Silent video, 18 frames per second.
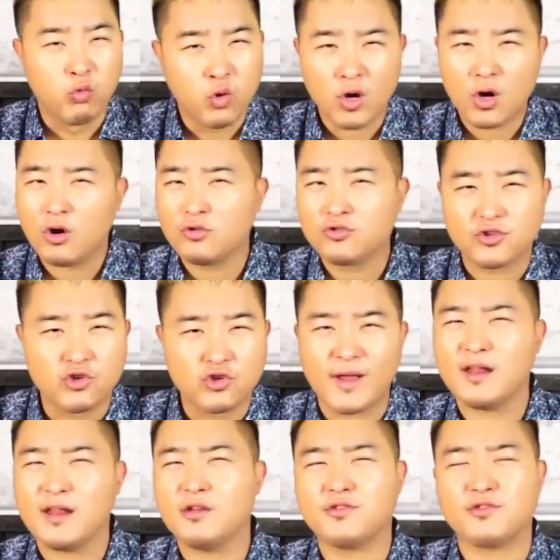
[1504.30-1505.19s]
world's
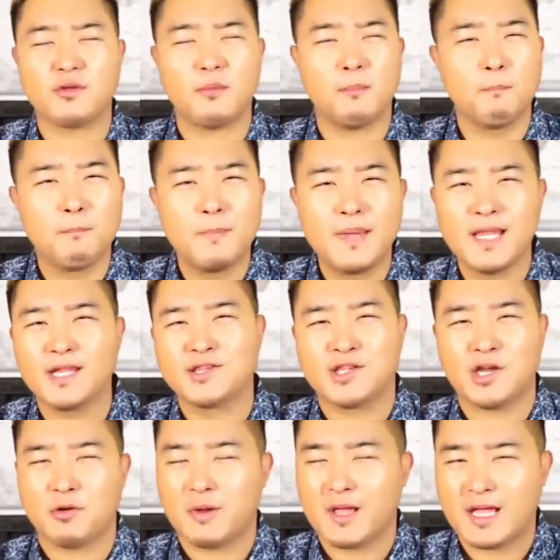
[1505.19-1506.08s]
greatest
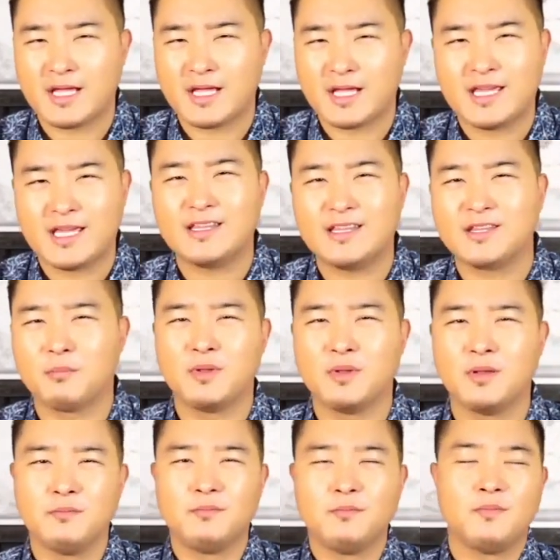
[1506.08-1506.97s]
military and
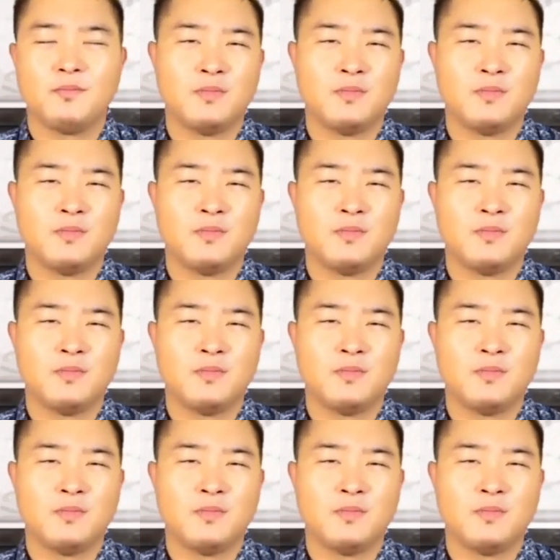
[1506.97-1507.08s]
kingdom.